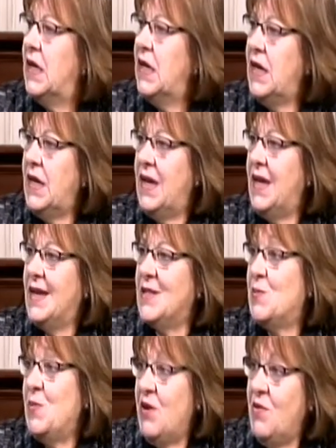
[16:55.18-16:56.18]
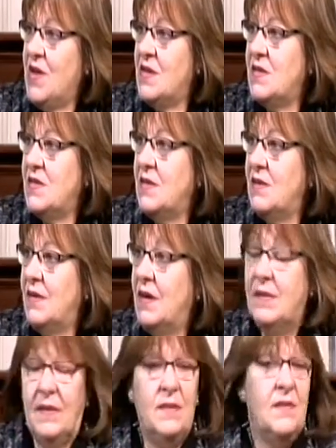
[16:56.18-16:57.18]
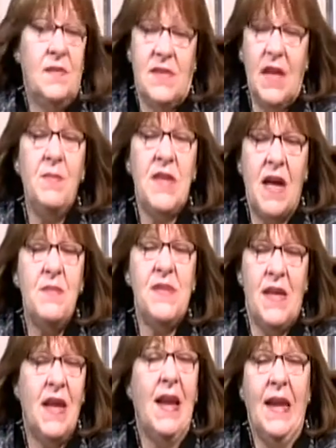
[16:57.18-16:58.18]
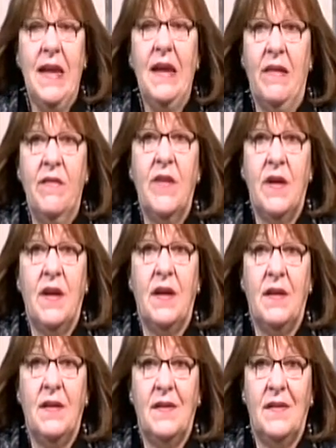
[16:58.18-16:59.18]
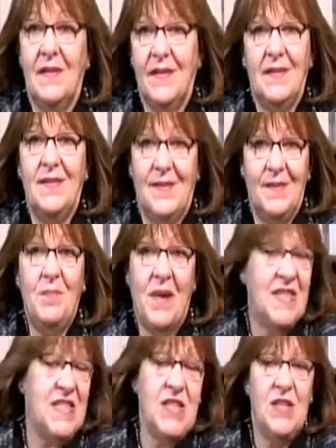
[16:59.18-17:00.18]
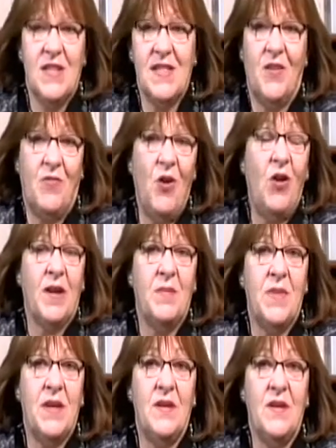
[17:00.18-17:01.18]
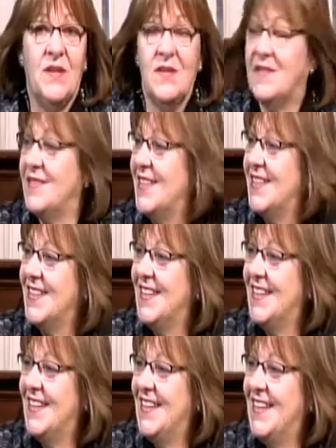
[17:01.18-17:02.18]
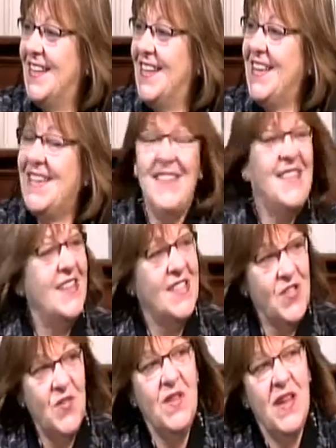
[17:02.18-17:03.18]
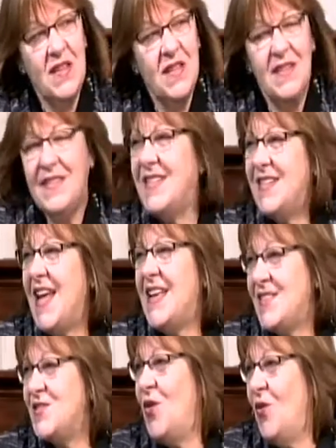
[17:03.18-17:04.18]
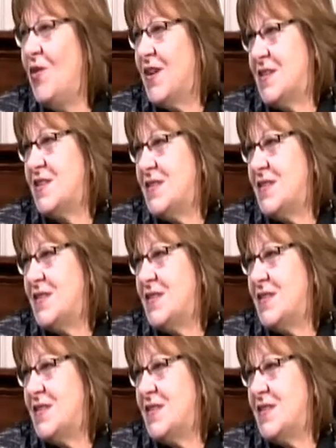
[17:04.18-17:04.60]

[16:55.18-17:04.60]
experience, sometimes they leave and my tears are rolling because they're so nice stories